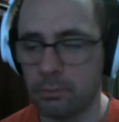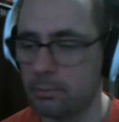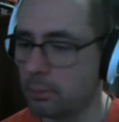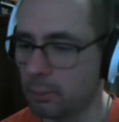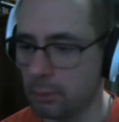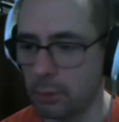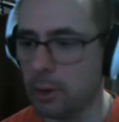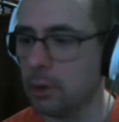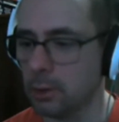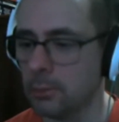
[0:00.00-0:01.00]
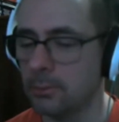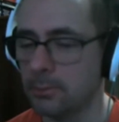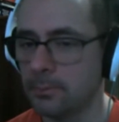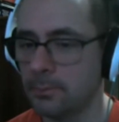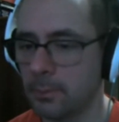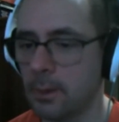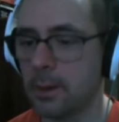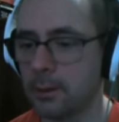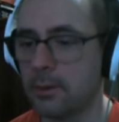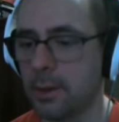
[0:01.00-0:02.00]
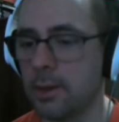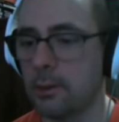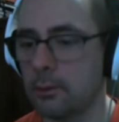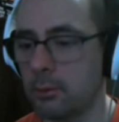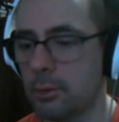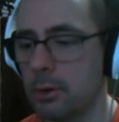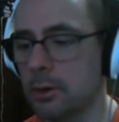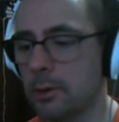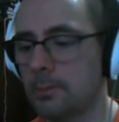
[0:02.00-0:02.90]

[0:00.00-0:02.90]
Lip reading: pretty good. I gotta say, it was pretty good.